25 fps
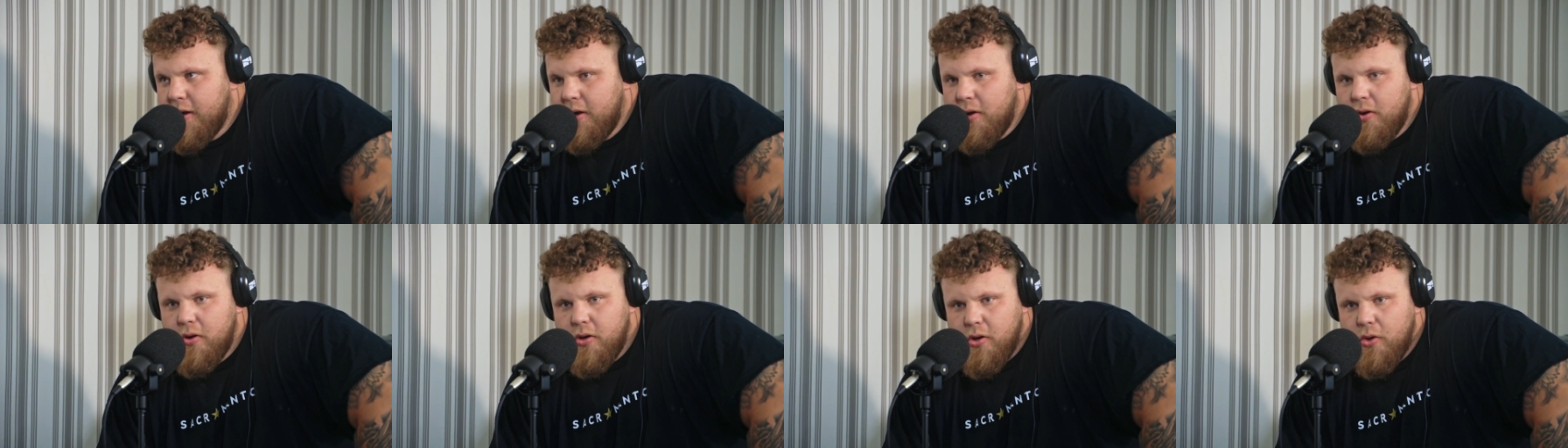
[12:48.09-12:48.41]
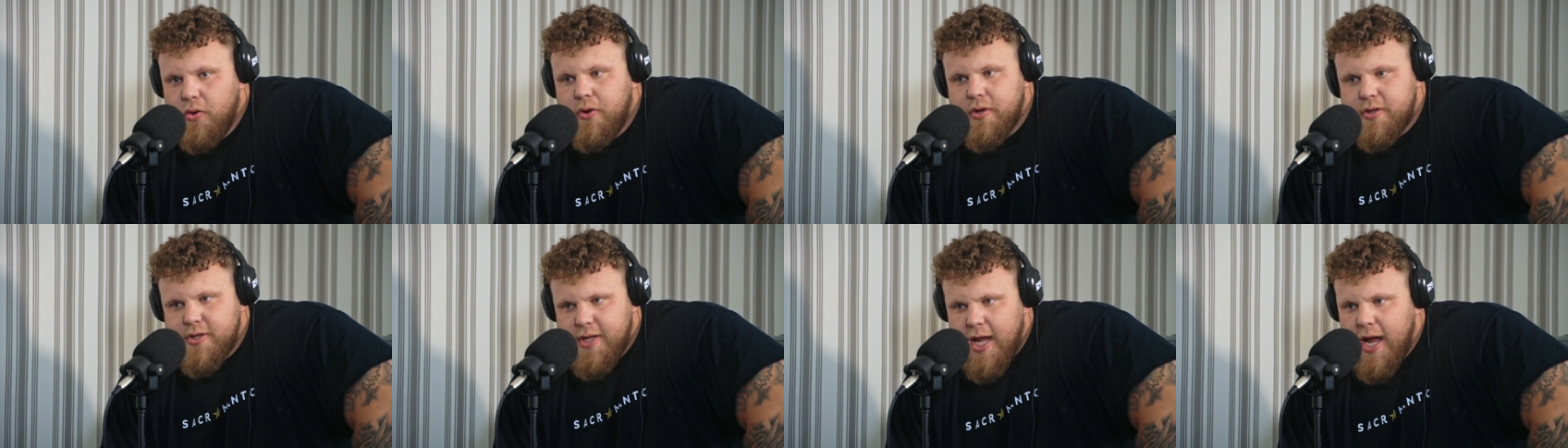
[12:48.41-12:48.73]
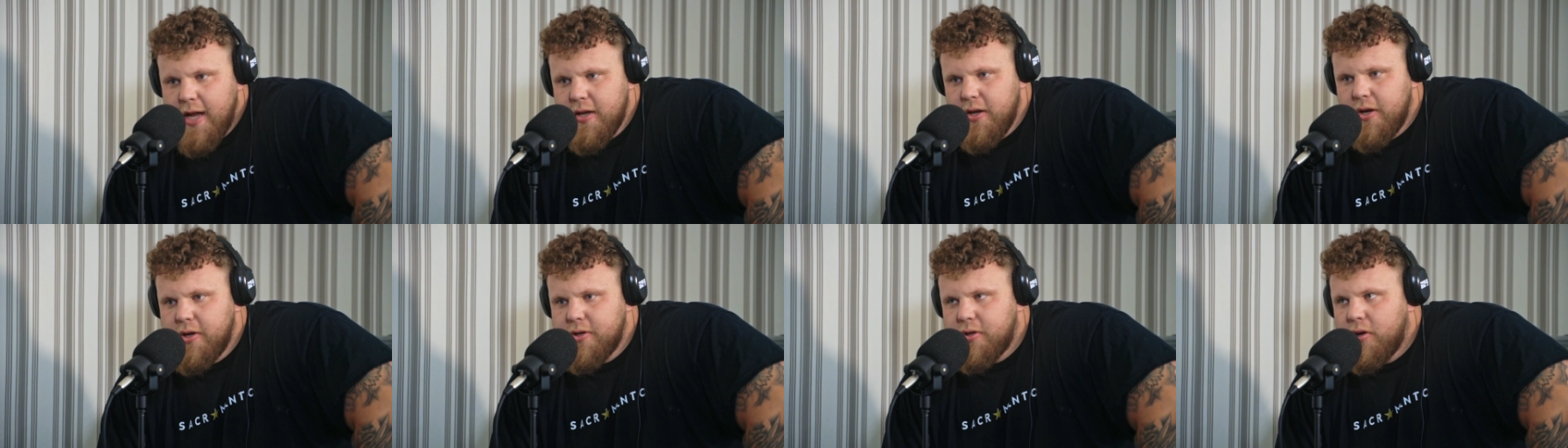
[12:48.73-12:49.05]
You know, Luke's
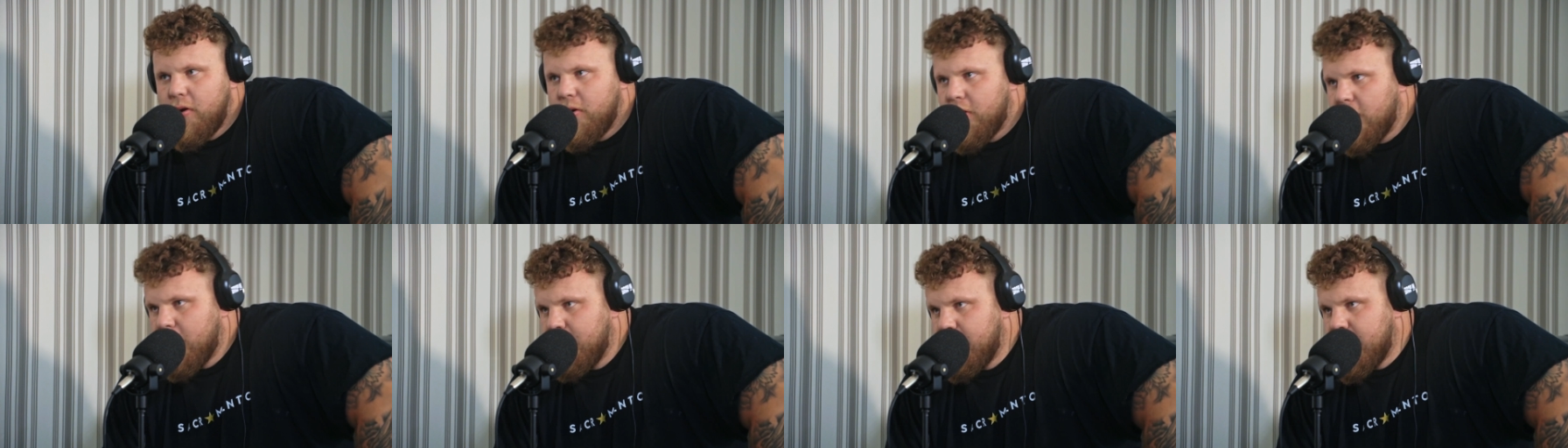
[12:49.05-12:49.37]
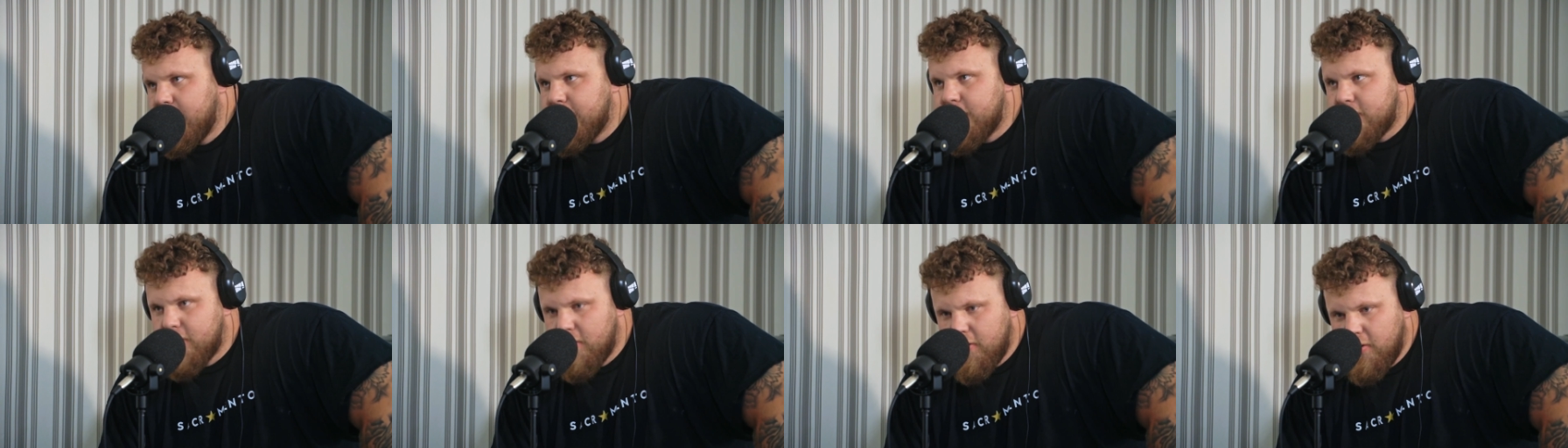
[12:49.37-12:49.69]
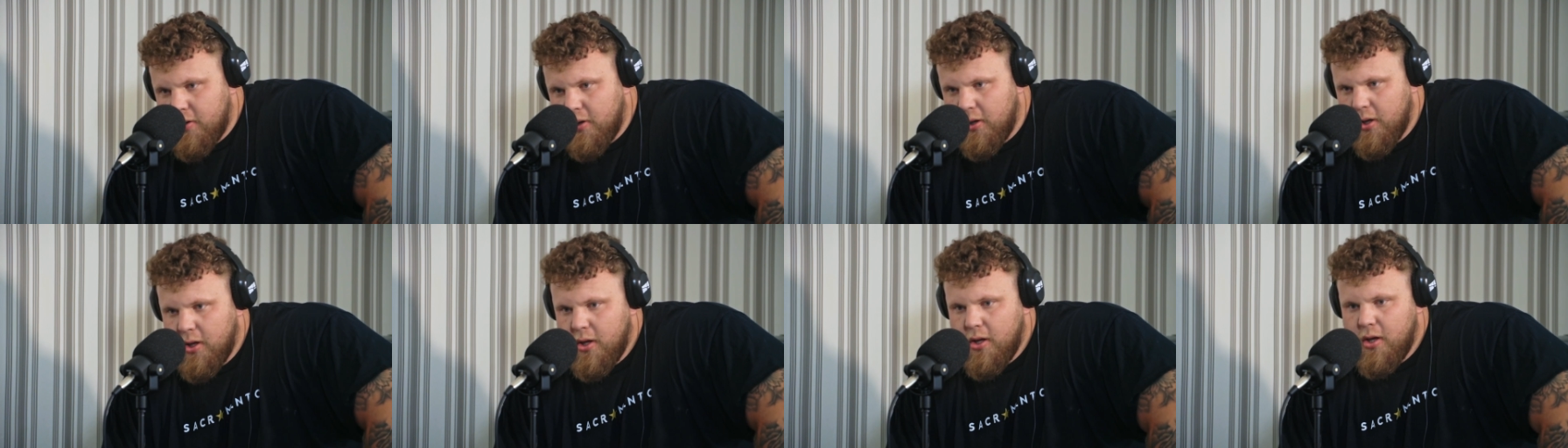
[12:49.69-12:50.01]
10 years older than me,
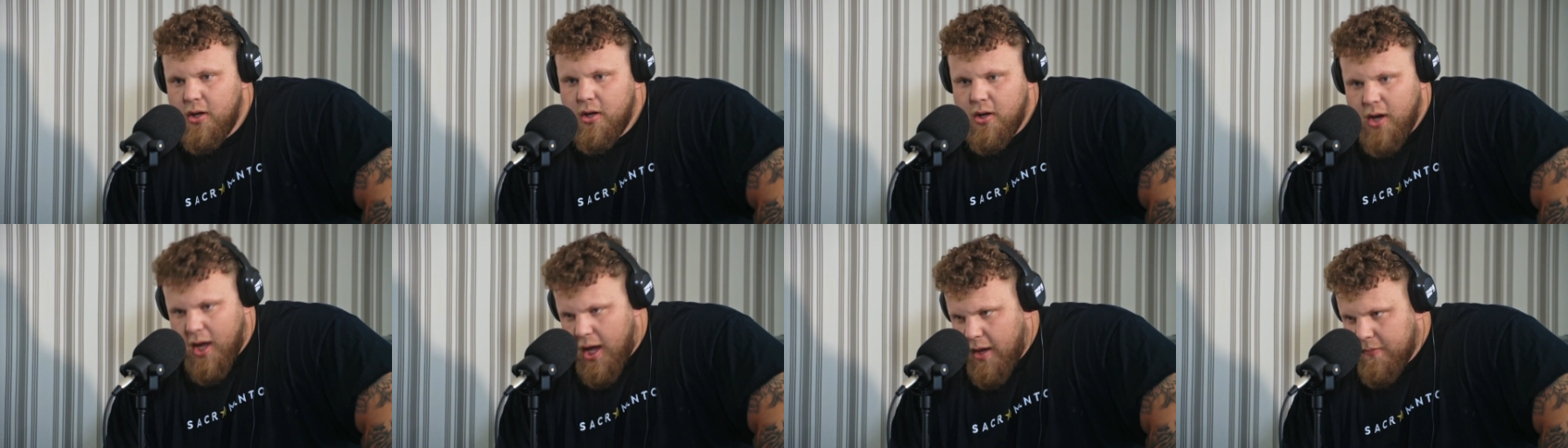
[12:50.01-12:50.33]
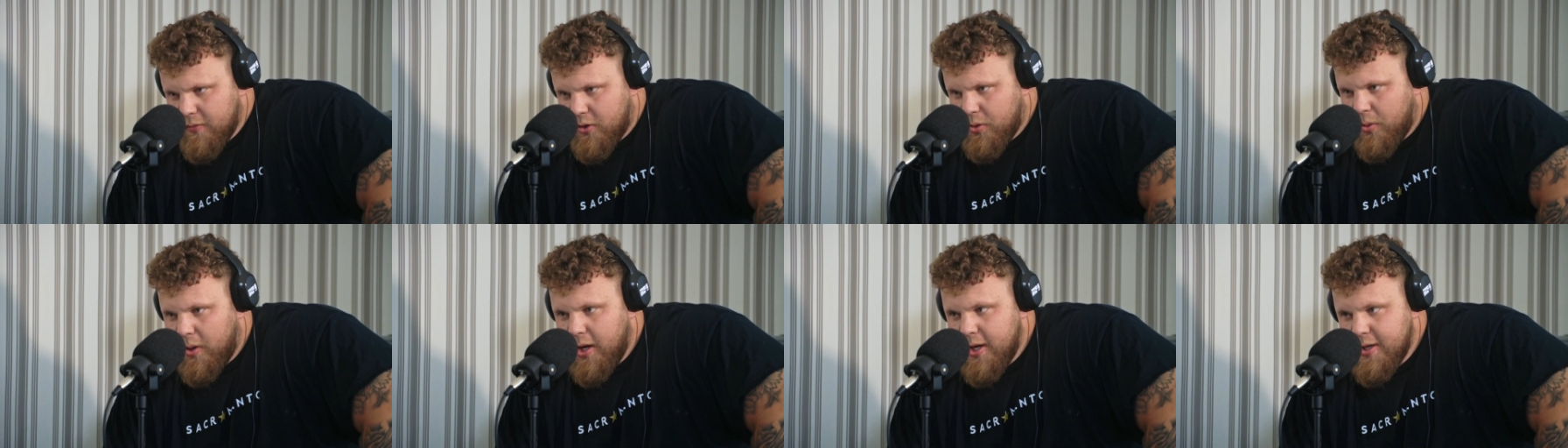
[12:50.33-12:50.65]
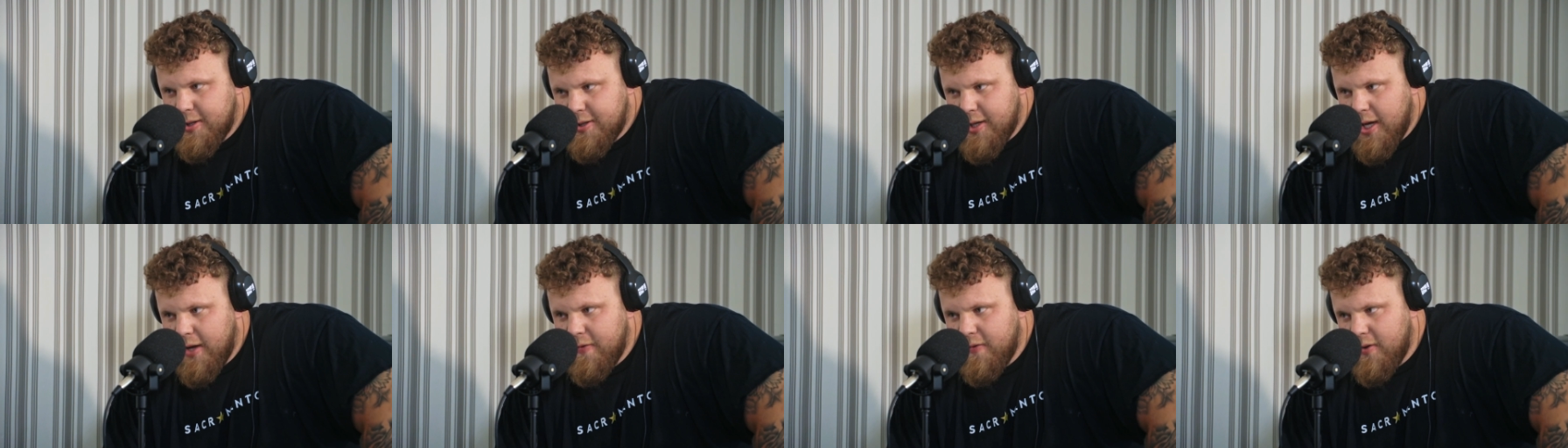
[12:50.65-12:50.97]
so I'm
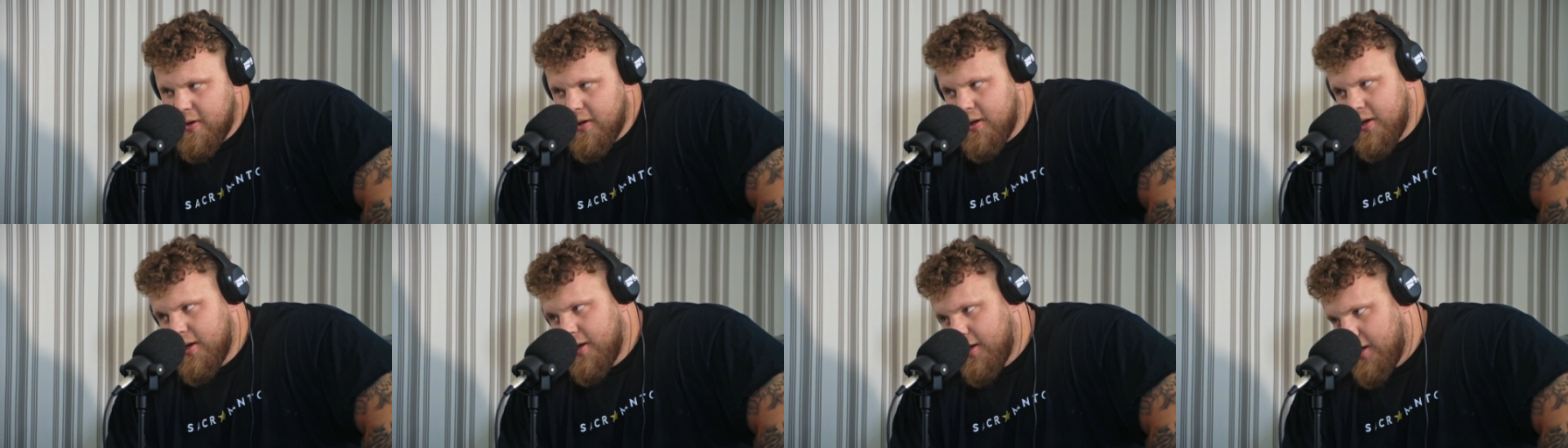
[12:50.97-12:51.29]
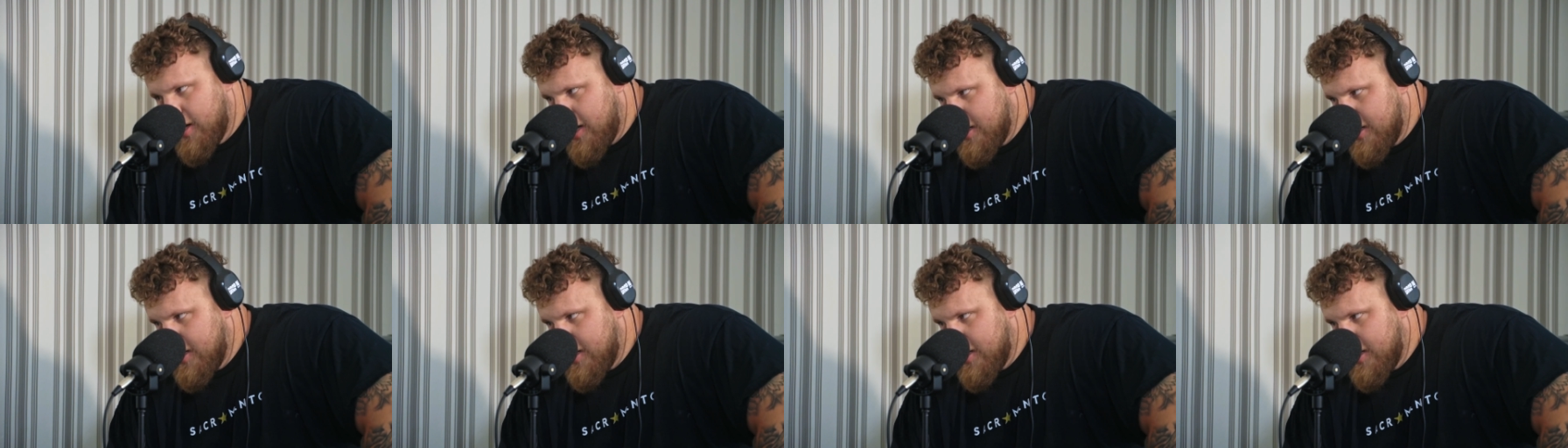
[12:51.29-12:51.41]
27,